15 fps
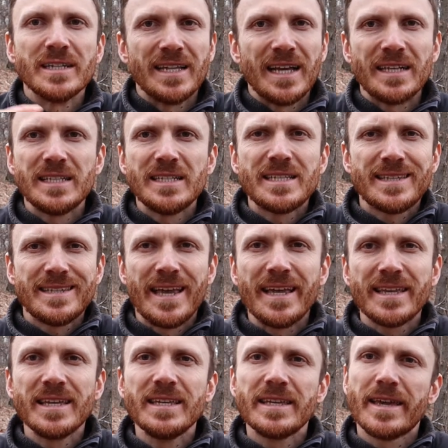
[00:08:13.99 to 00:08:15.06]
that is
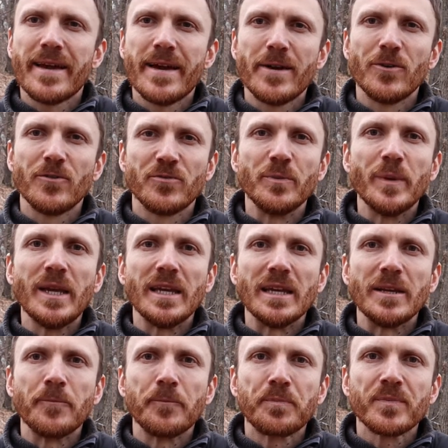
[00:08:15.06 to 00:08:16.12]
taking care of
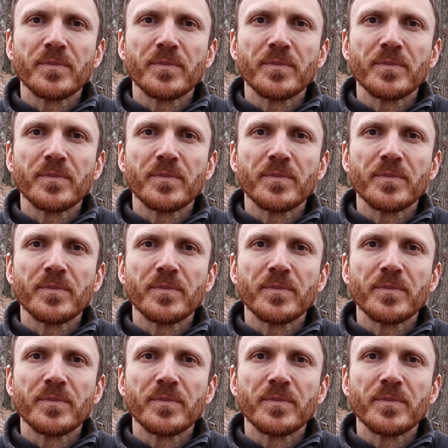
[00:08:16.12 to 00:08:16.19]
me,